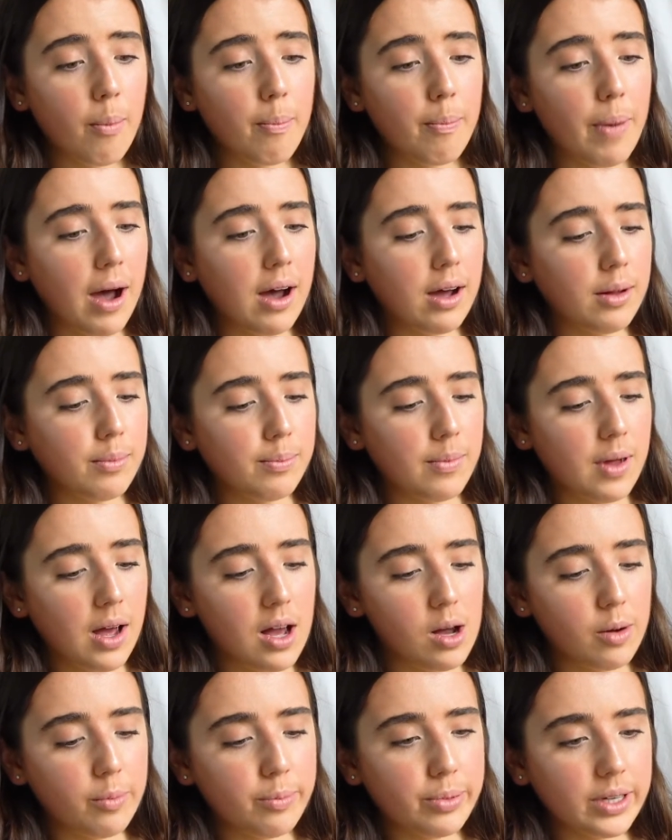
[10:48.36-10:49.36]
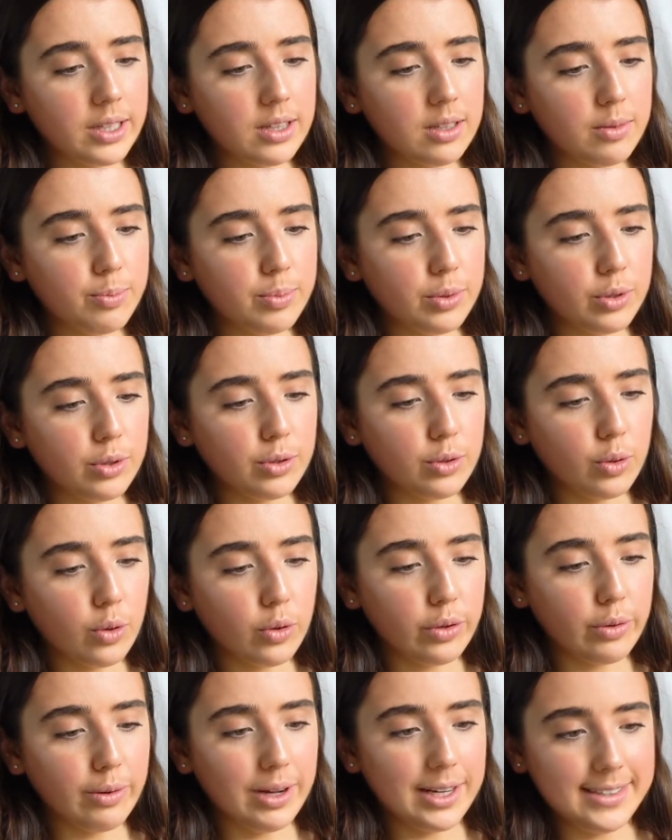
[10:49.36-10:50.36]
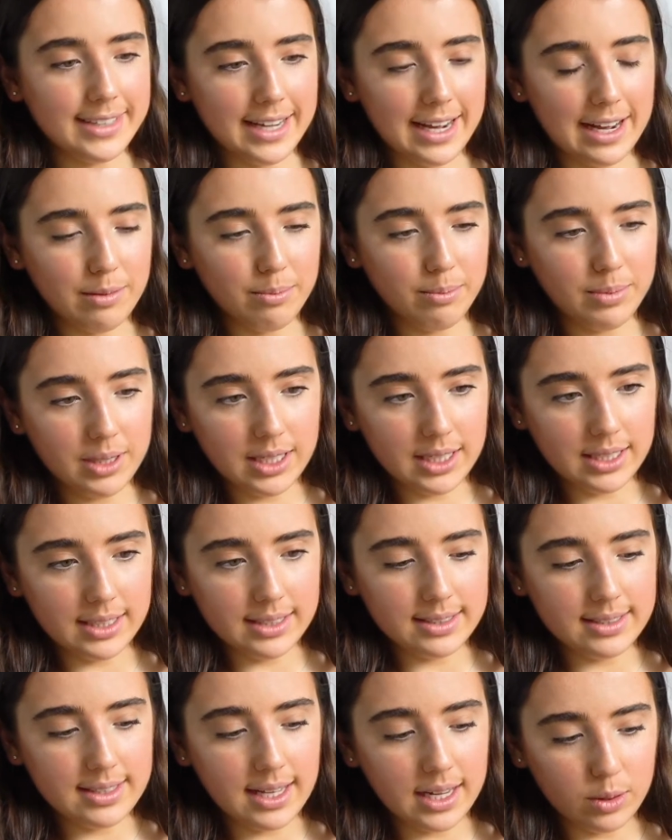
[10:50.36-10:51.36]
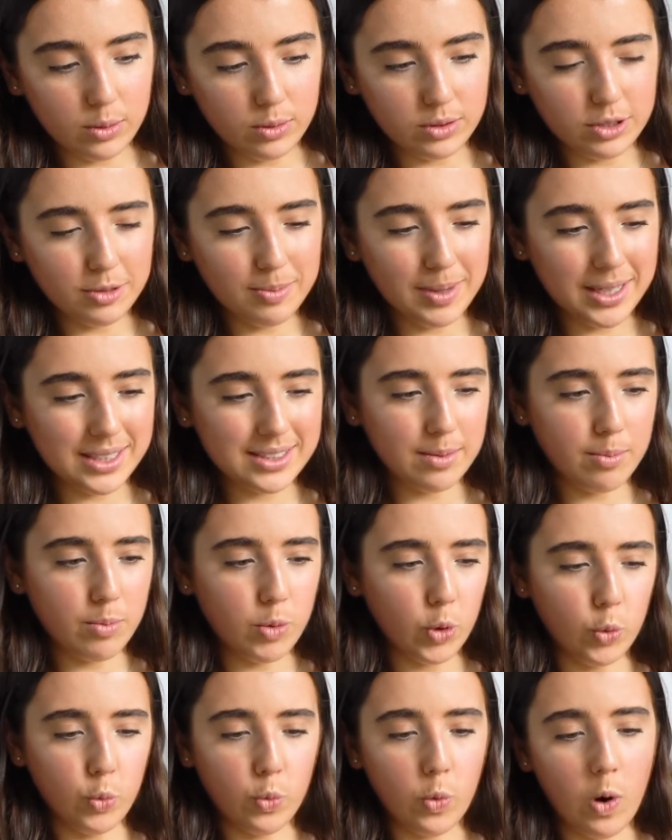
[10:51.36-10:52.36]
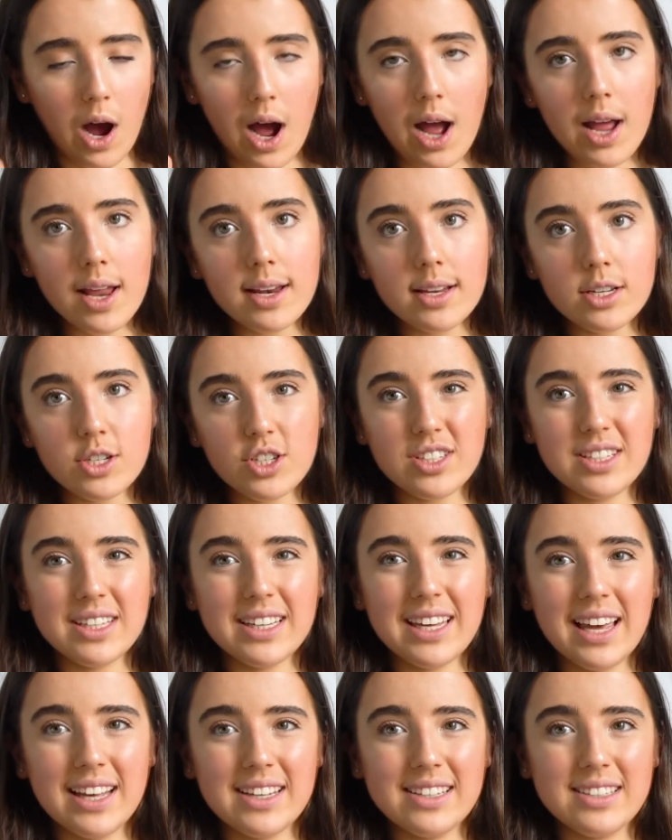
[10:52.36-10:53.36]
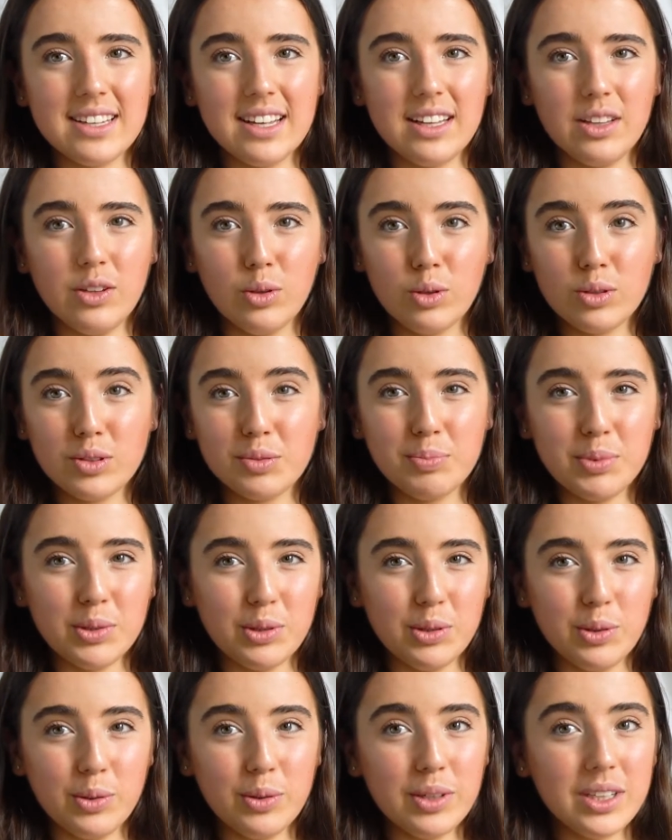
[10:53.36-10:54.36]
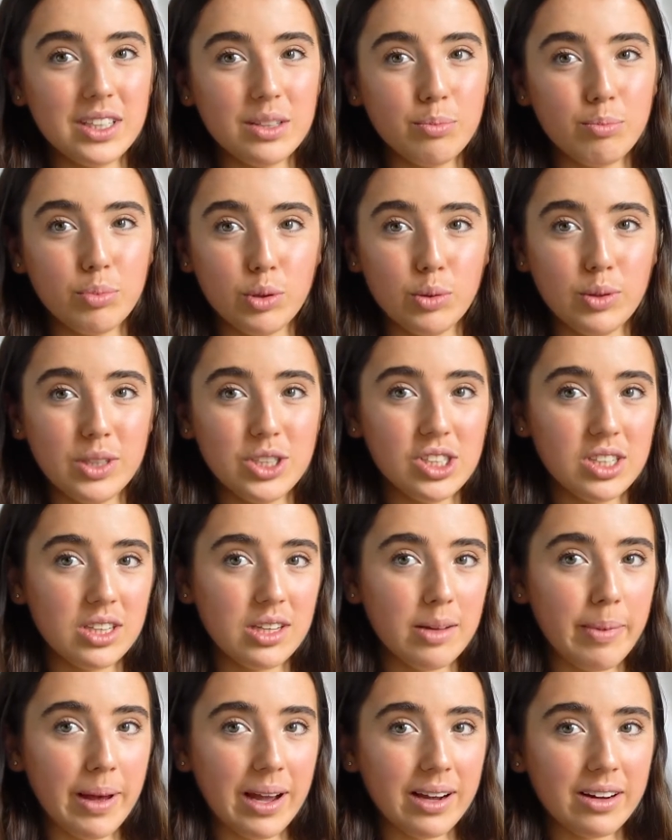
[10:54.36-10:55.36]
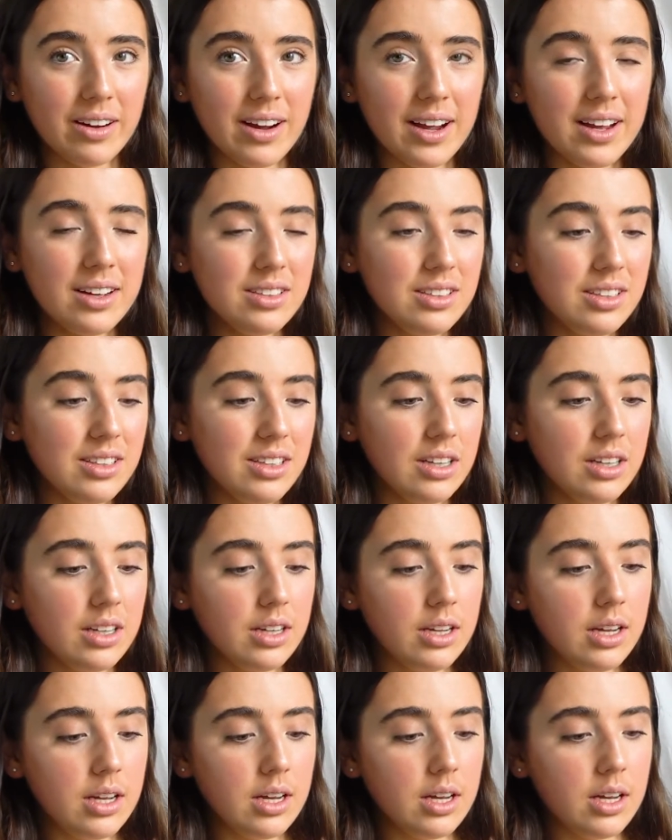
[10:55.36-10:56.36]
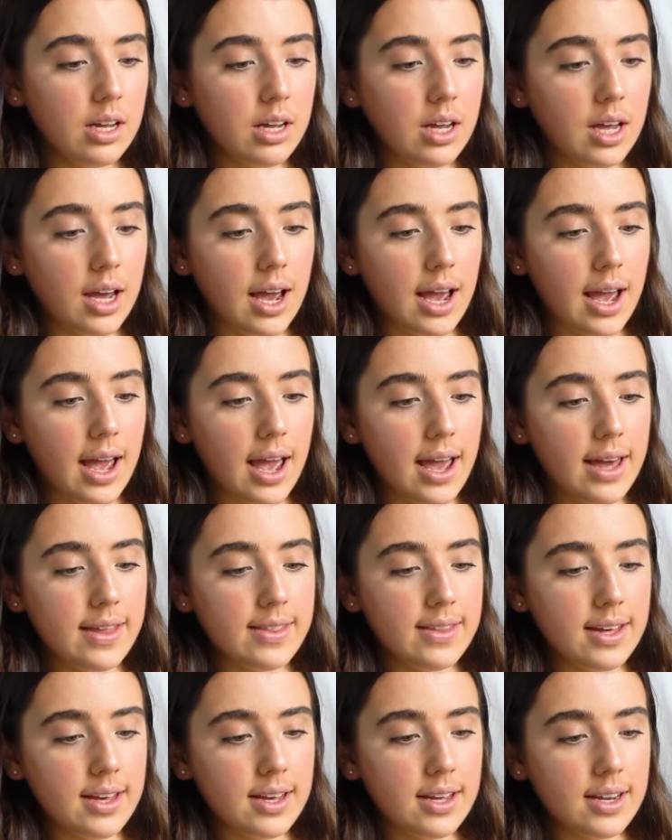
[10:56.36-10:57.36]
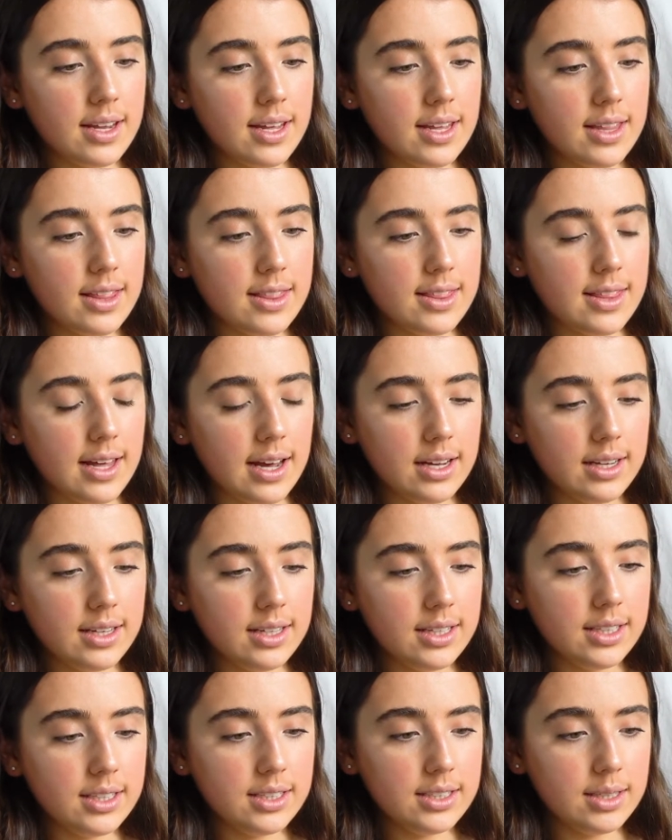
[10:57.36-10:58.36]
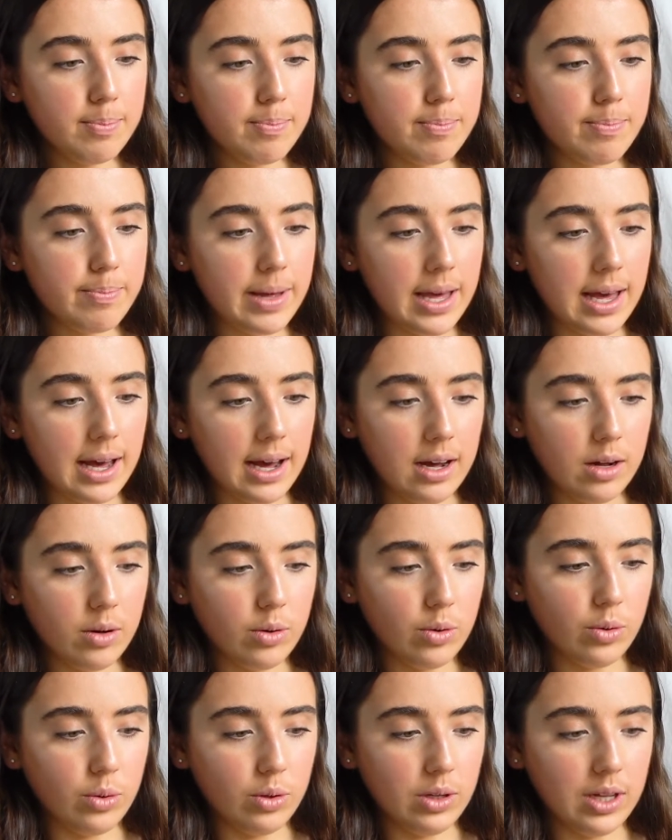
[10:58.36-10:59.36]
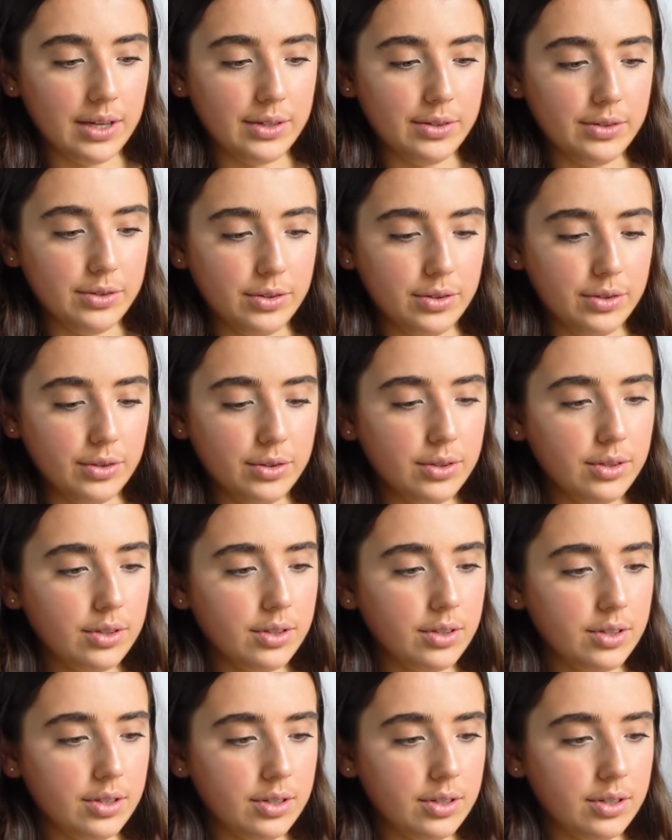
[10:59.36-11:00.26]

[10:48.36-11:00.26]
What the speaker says: But I'll bring the blue all the way down because that also makes it more white, just in case it looks bluish in the background. And then that is about all I do.